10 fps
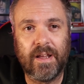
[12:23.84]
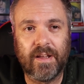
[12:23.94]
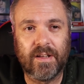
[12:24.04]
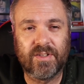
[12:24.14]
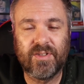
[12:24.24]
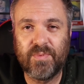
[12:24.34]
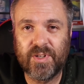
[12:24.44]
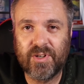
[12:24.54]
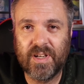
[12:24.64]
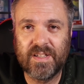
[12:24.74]
uh, super
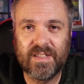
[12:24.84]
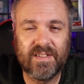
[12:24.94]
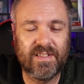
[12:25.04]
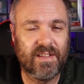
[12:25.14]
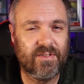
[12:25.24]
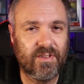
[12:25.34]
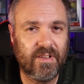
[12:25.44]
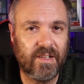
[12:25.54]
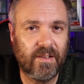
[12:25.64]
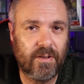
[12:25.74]
chases. Those
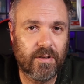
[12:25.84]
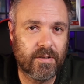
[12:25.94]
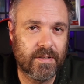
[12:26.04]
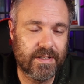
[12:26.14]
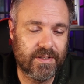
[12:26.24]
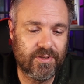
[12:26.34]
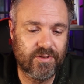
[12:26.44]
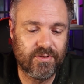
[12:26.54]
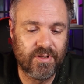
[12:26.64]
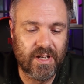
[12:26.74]
are a little harder
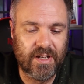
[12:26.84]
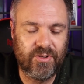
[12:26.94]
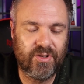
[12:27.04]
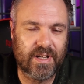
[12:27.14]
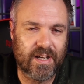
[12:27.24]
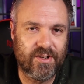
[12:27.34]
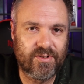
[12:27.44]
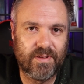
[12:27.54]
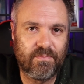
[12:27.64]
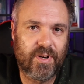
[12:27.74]
to to
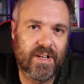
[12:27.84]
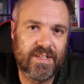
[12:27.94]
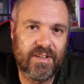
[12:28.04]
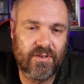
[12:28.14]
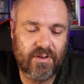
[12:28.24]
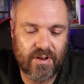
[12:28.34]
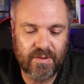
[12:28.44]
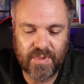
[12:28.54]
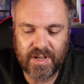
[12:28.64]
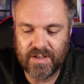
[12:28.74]
gauge the pricing
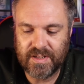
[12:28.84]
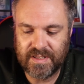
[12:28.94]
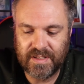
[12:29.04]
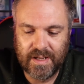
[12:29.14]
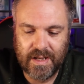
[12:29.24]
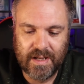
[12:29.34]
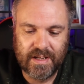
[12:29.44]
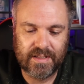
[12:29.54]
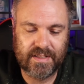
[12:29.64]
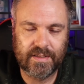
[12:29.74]
on, because
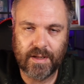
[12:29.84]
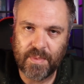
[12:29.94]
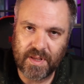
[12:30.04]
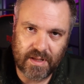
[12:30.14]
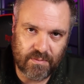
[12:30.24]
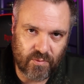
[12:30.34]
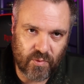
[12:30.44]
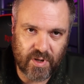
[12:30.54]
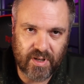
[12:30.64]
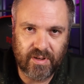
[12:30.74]
some of them
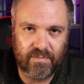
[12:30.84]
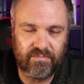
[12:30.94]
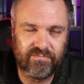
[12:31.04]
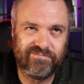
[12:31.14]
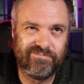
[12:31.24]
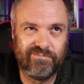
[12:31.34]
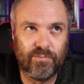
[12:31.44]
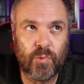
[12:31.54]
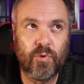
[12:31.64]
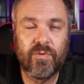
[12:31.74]
were
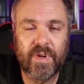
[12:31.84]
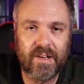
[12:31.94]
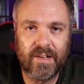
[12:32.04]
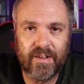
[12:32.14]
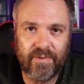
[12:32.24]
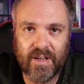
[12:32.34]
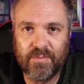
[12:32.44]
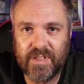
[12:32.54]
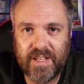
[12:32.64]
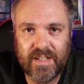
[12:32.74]
more readily
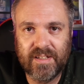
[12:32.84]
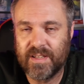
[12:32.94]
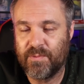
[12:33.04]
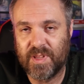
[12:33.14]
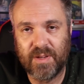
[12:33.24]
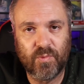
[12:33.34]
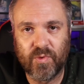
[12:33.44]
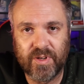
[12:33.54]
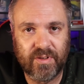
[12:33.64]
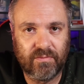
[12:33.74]
available here, some of them
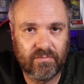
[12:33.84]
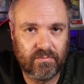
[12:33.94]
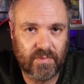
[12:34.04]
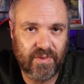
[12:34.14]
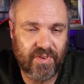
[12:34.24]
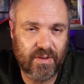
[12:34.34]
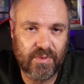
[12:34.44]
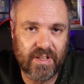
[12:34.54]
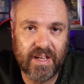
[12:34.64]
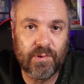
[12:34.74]
weren't
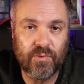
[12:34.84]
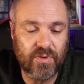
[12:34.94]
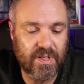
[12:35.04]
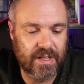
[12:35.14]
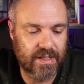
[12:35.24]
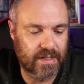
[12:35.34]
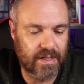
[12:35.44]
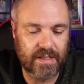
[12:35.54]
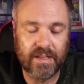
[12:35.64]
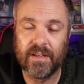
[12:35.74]
available at all, and
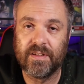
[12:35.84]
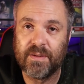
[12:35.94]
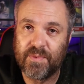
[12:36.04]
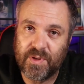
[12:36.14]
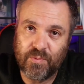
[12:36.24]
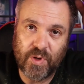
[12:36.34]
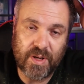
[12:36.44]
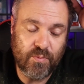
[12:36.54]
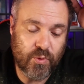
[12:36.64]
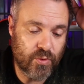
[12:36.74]
and some of them were
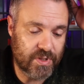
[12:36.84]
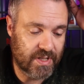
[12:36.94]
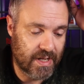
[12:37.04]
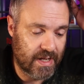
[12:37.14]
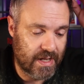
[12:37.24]
imports.